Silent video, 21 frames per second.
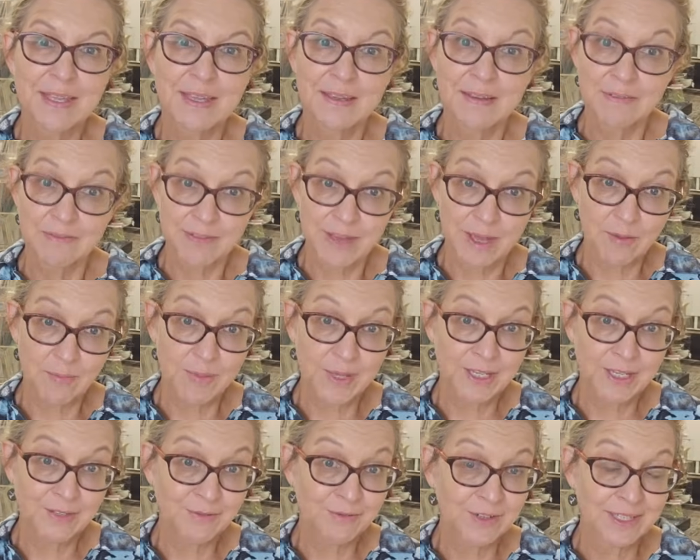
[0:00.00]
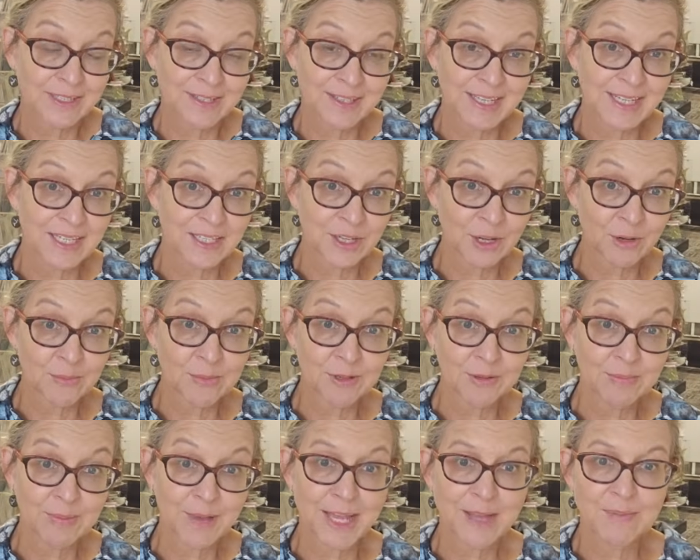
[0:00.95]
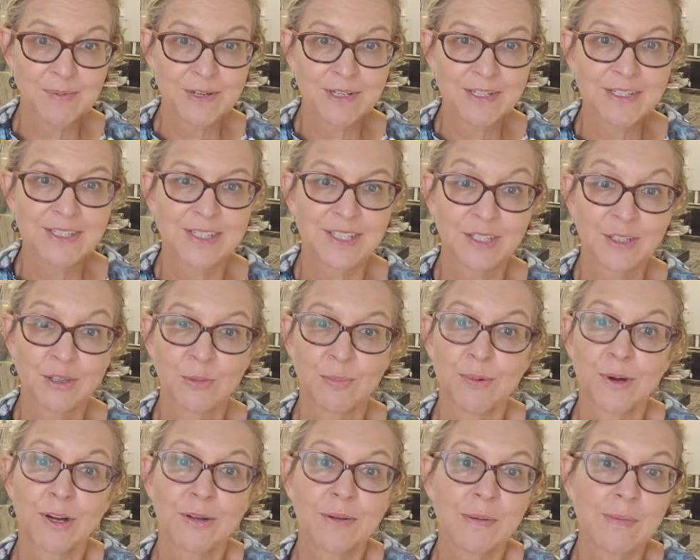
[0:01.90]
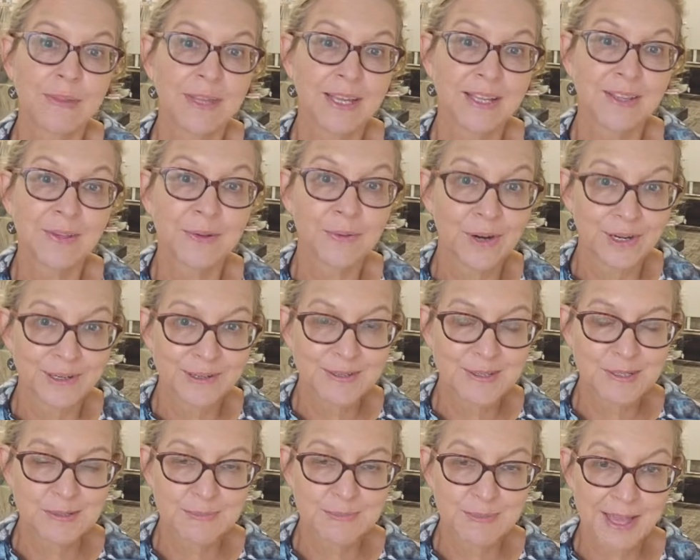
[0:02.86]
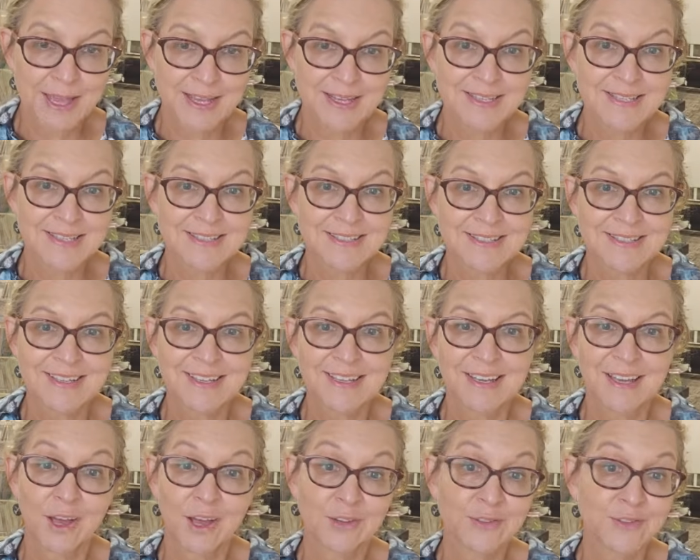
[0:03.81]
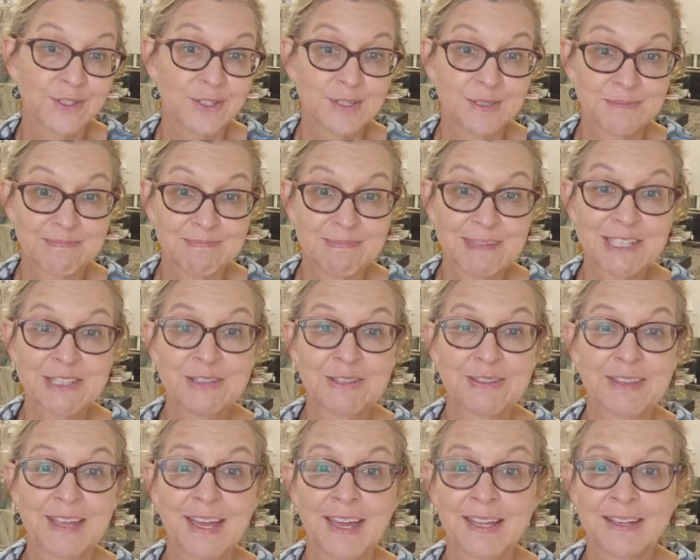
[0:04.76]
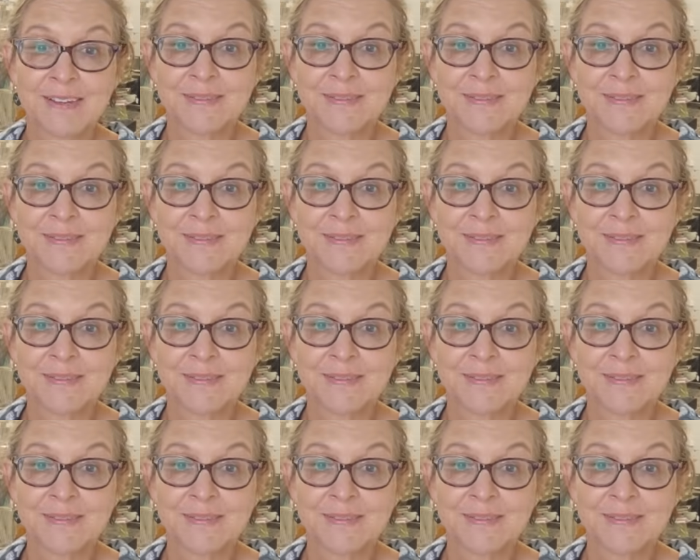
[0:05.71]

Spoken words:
fountain pen friendly notebook papers, then you're probably in the wrong space. I'll just mention that.